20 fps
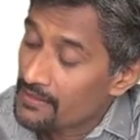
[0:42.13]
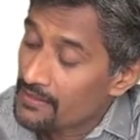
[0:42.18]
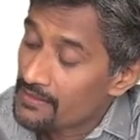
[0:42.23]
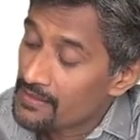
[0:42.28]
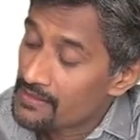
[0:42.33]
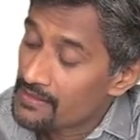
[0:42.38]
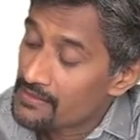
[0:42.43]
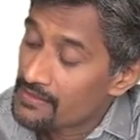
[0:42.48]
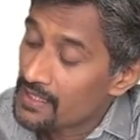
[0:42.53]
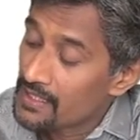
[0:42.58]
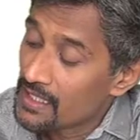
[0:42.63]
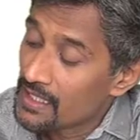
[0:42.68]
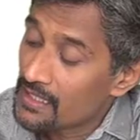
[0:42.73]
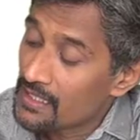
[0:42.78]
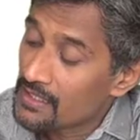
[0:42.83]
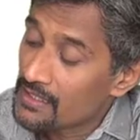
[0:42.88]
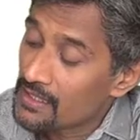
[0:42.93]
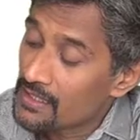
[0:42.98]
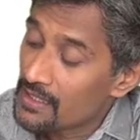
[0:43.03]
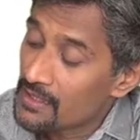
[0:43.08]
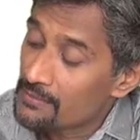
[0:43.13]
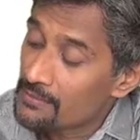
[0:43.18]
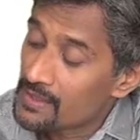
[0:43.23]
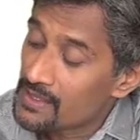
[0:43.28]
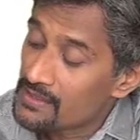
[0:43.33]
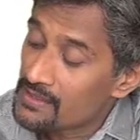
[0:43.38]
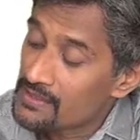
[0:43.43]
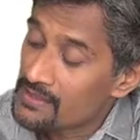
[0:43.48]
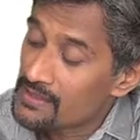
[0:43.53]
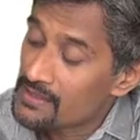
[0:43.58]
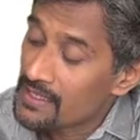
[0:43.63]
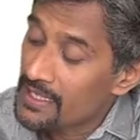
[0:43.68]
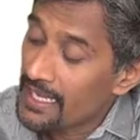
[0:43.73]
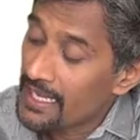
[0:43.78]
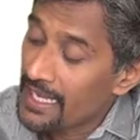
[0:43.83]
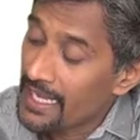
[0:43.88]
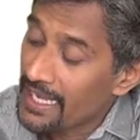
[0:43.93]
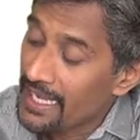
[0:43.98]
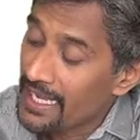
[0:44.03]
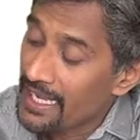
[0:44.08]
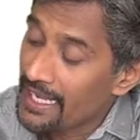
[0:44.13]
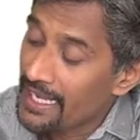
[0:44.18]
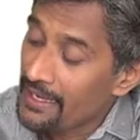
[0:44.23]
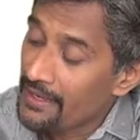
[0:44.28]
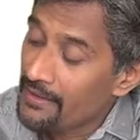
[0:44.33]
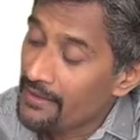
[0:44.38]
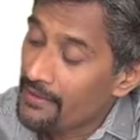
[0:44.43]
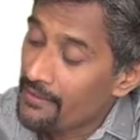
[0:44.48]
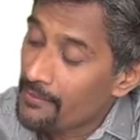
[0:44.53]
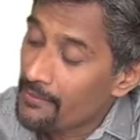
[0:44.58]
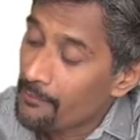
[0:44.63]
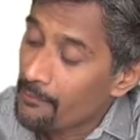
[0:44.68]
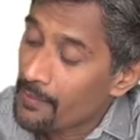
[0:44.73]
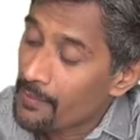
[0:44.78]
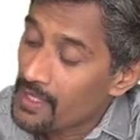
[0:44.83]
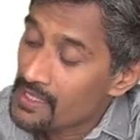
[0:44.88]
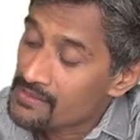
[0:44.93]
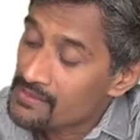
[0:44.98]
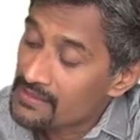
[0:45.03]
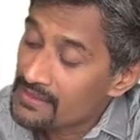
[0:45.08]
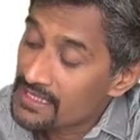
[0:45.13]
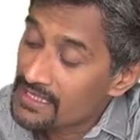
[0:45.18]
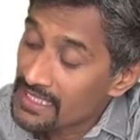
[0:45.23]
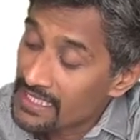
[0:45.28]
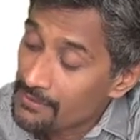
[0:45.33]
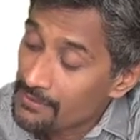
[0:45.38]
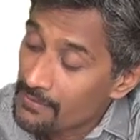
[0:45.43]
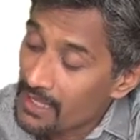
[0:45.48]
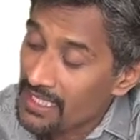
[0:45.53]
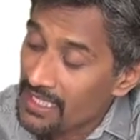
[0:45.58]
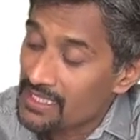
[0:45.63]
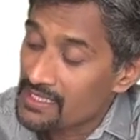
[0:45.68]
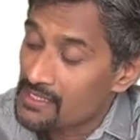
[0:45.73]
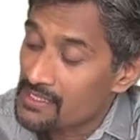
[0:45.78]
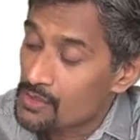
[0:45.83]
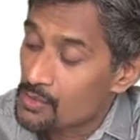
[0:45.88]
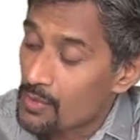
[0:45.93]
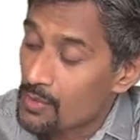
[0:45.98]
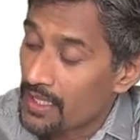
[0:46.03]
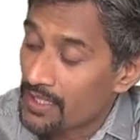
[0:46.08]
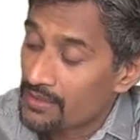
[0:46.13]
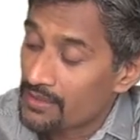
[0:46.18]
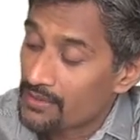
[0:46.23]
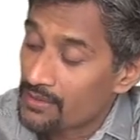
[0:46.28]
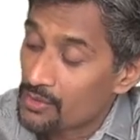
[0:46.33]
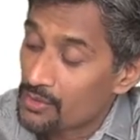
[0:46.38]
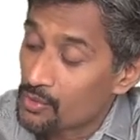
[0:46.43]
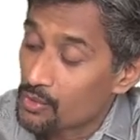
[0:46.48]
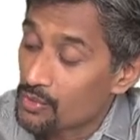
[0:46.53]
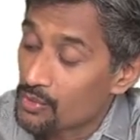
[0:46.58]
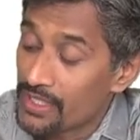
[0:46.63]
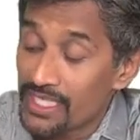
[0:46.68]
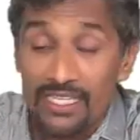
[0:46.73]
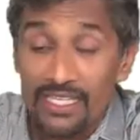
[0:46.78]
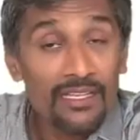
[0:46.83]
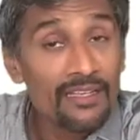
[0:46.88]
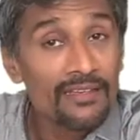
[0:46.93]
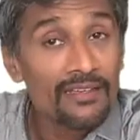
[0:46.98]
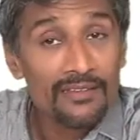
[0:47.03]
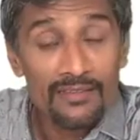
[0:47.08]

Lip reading: This third term is A plus 3 minus 1, 2D.